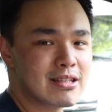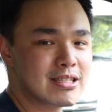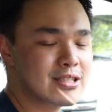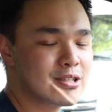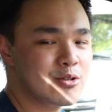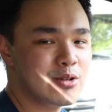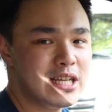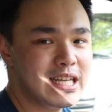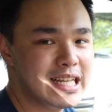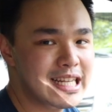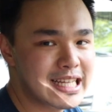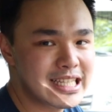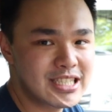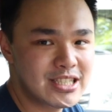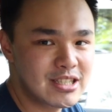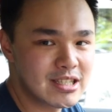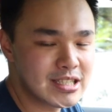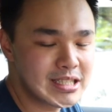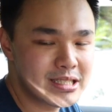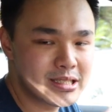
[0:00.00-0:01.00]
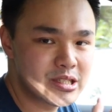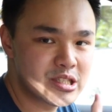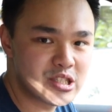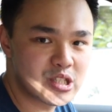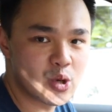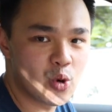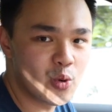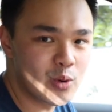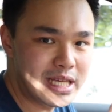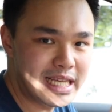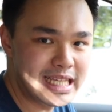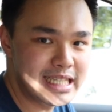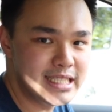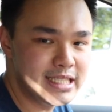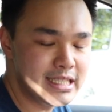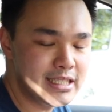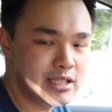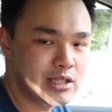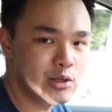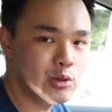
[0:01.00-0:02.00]
The screen, it's just so
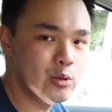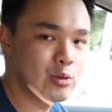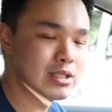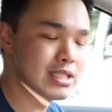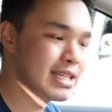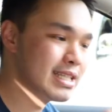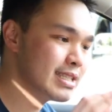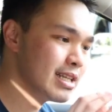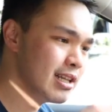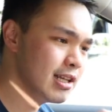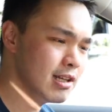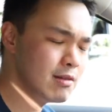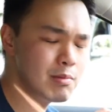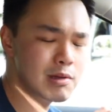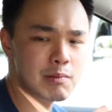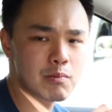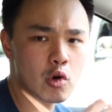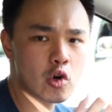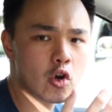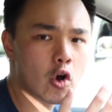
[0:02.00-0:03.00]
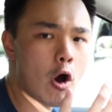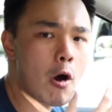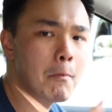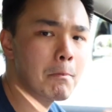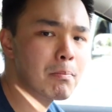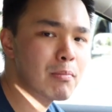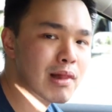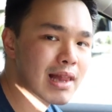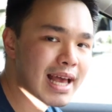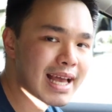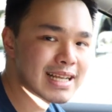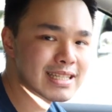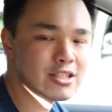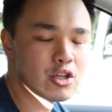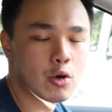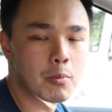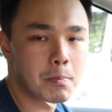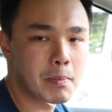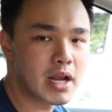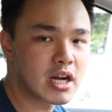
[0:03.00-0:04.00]
easy to use. It's a little bit more complex
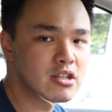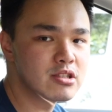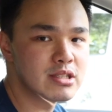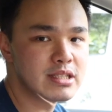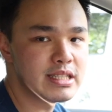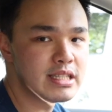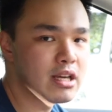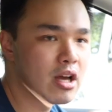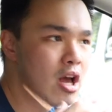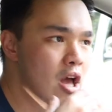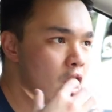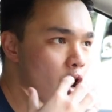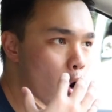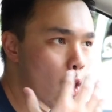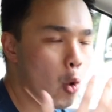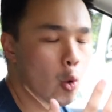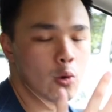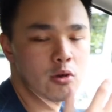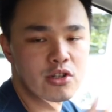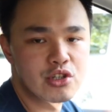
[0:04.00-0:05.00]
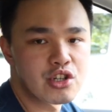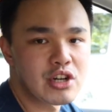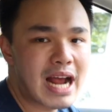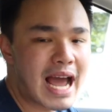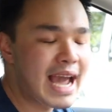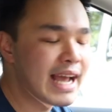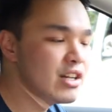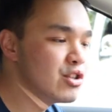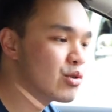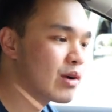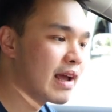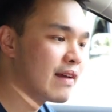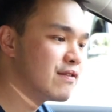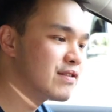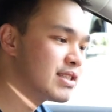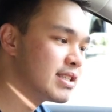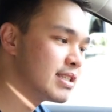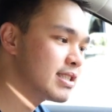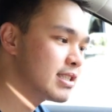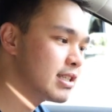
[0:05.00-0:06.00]
compared to the older
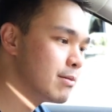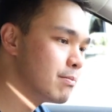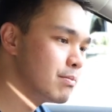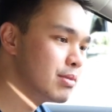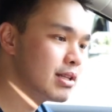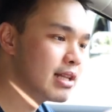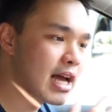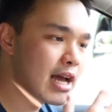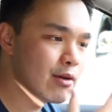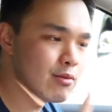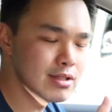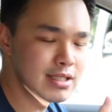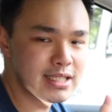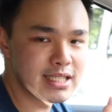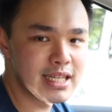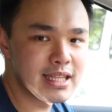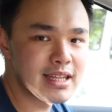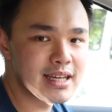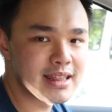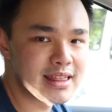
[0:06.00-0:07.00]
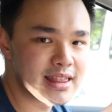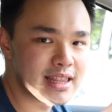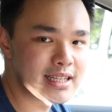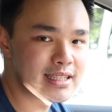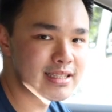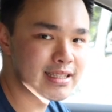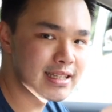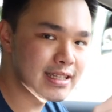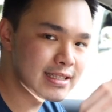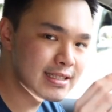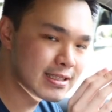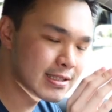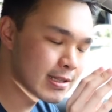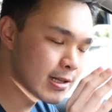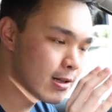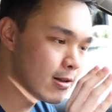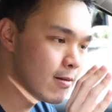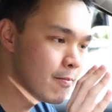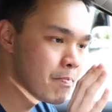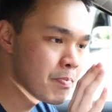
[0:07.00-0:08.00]
iDrive system, but I would say that this is
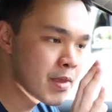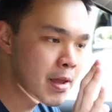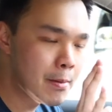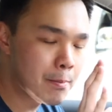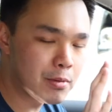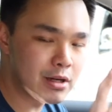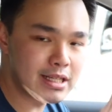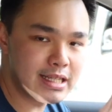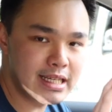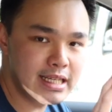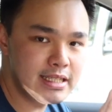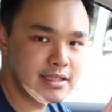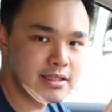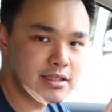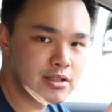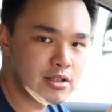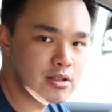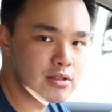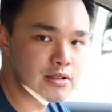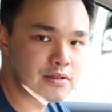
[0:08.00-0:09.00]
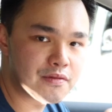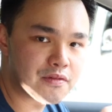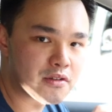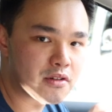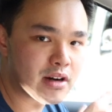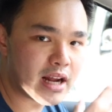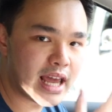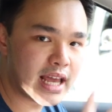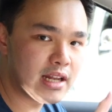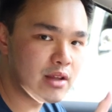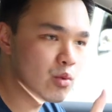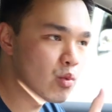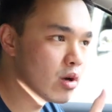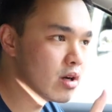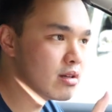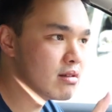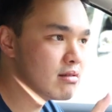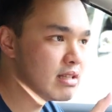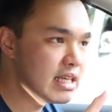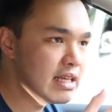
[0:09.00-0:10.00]
still pretty easy to use for
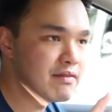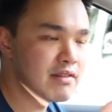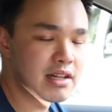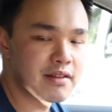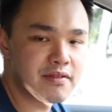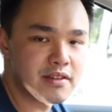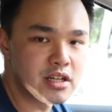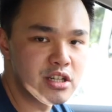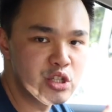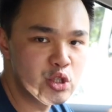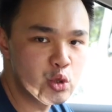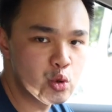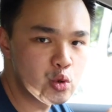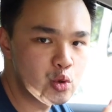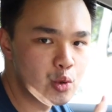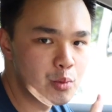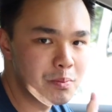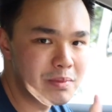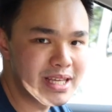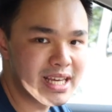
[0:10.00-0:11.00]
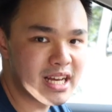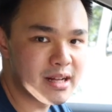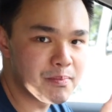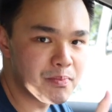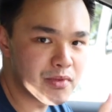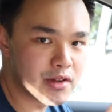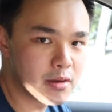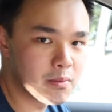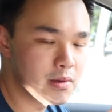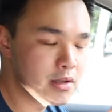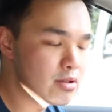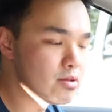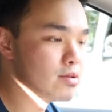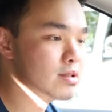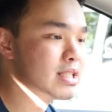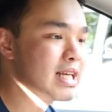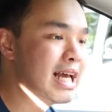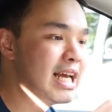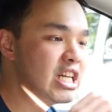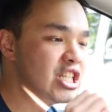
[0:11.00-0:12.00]
anyone, even if they're new to
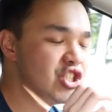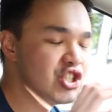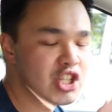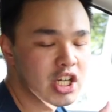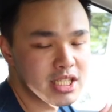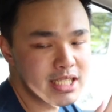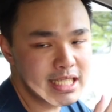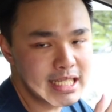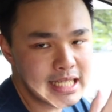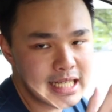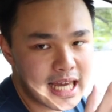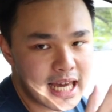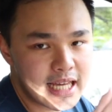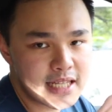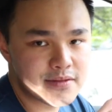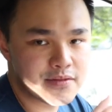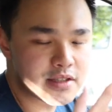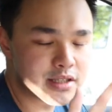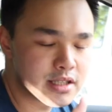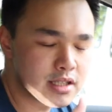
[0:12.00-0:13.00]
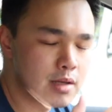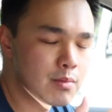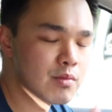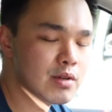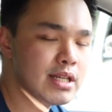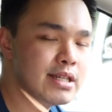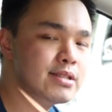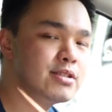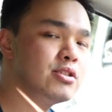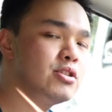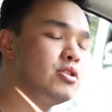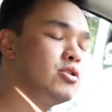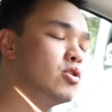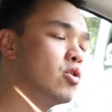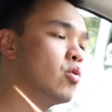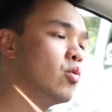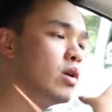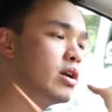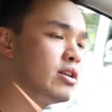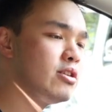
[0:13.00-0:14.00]
BMWs. Just in case for some reason you
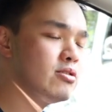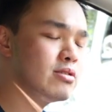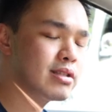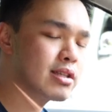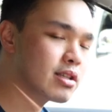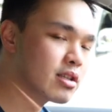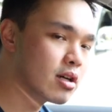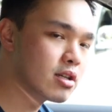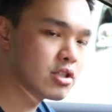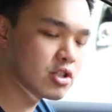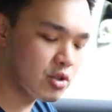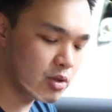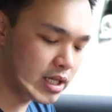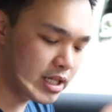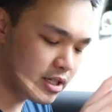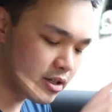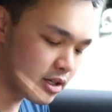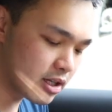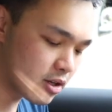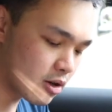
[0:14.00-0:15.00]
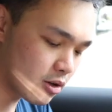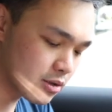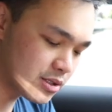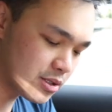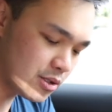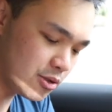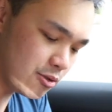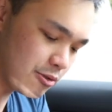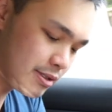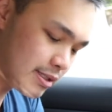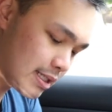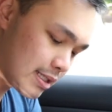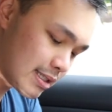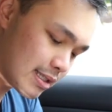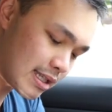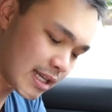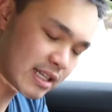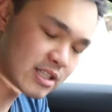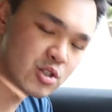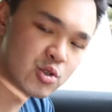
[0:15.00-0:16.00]
don't want to use the touchscreen, you can also use
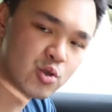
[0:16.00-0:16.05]
this like